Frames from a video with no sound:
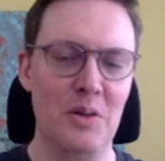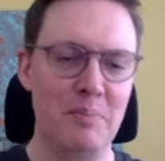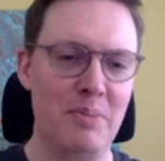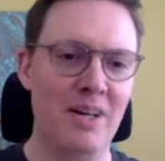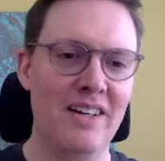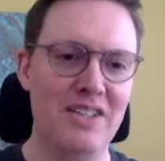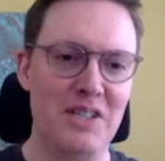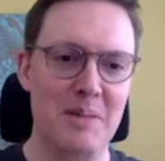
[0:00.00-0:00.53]

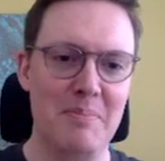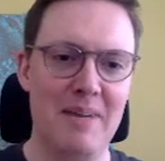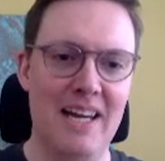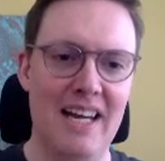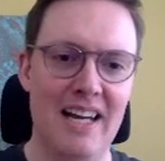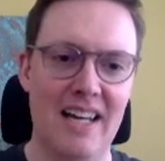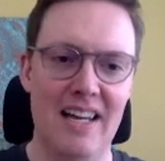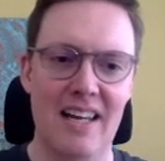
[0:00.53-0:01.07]
punching
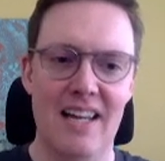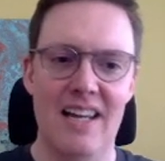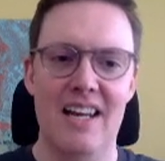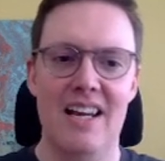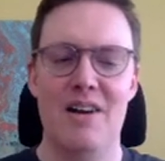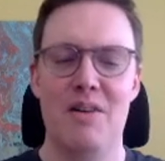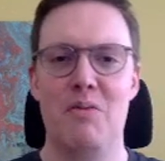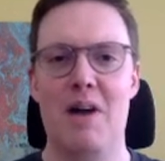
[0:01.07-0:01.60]
bag,
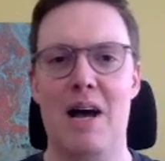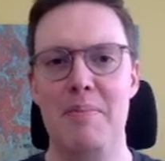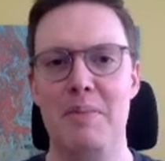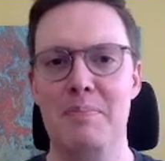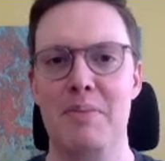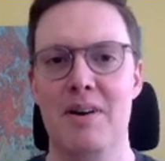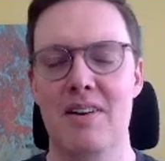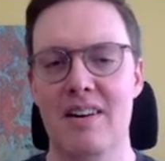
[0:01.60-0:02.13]
Robbie
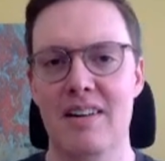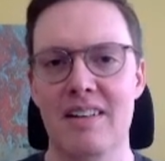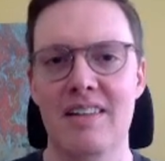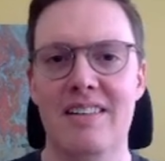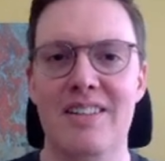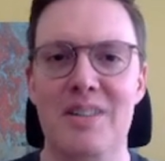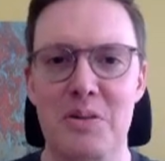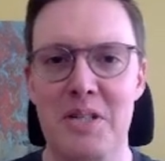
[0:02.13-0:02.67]
Byrne,
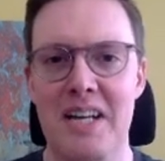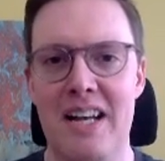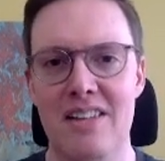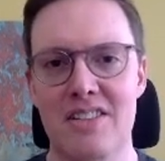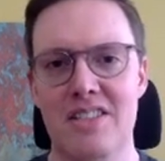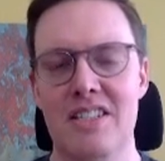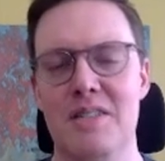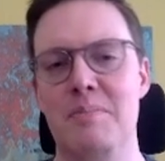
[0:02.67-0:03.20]
who
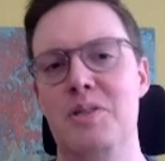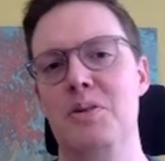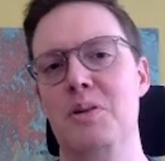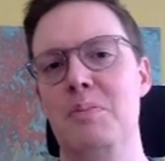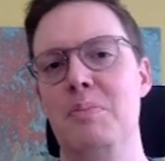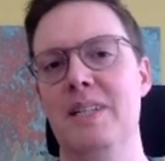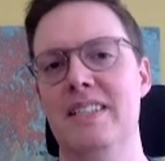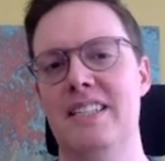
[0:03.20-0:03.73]
challenges him to a
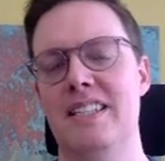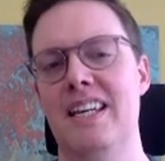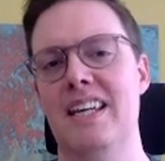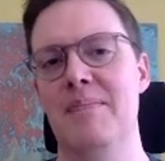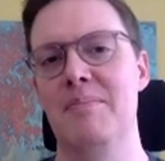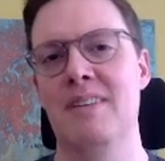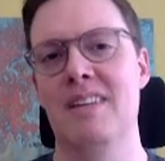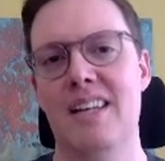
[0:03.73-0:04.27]
blitz game.